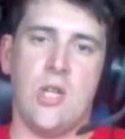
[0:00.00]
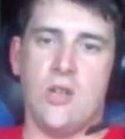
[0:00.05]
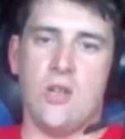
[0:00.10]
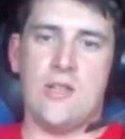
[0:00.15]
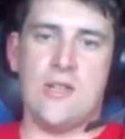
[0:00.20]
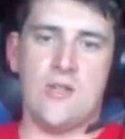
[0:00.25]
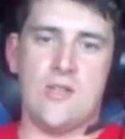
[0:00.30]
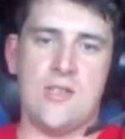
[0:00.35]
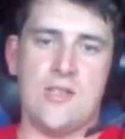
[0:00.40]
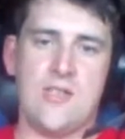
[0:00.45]

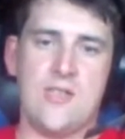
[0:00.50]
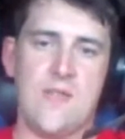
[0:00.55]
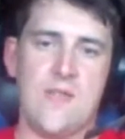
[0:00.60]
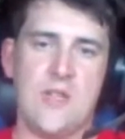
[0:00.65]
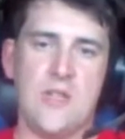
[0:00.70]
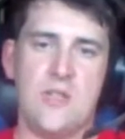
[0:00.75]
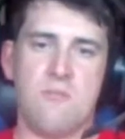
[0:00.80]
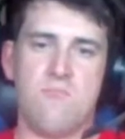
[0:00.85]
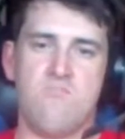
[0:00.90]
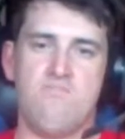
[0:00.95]
calling on
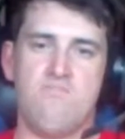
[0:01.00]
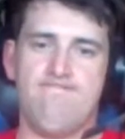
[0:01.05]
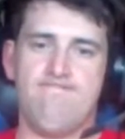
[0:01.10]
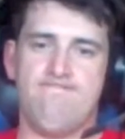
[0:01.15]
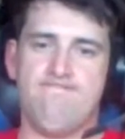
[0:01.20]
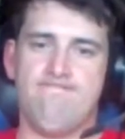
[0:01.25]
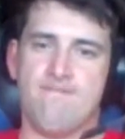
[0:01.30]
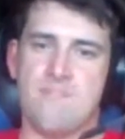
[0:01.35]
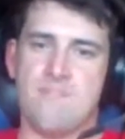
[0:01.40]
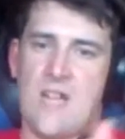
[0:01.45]
this
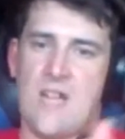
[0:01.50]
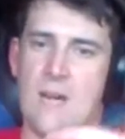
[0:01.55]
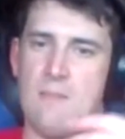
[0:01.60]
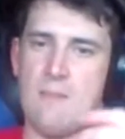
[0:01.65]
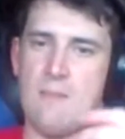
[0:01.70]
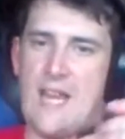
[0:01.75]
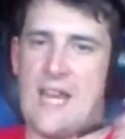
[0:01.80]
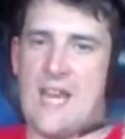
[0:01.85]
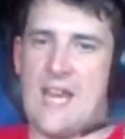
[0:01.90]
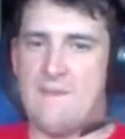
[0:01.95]
phone,
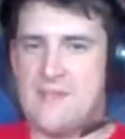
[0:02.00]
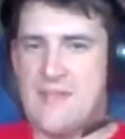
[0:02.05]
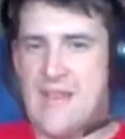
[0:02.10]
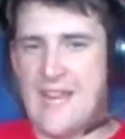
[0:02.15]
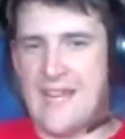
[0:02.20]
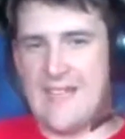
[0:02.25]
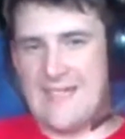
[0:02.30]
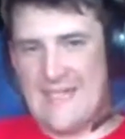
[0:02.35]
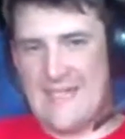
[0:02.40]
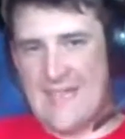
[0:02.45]
I'm going to
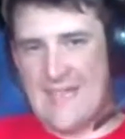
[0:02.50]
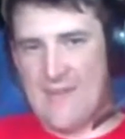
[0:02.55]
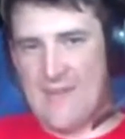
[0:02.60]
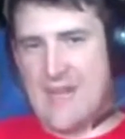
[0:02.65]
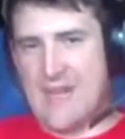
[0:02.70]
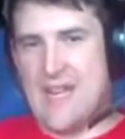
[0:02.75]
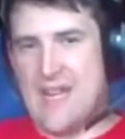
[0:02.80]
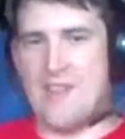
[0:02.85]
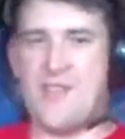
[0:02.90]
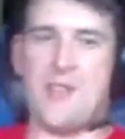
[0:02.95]
have to
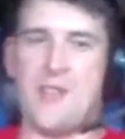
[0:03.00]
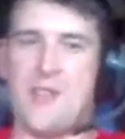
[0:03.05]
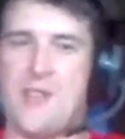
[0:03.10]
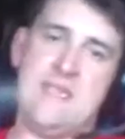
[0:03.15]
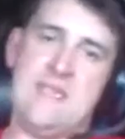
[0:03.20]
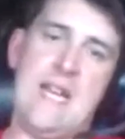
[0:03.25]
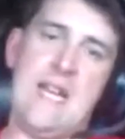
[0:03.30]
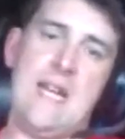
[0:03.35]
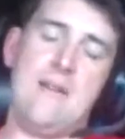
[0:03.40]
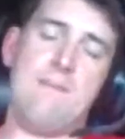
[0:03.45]
give that a
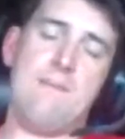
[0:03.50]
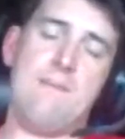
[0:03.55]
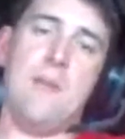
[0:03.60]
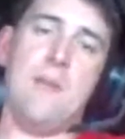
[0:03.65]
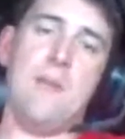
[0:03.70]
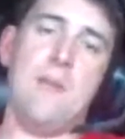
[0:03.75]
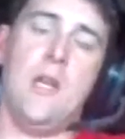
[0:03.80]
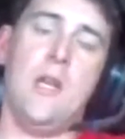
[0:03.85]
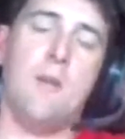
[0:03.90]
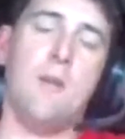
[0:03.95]
thumbs
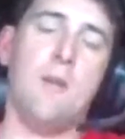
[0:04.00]
down.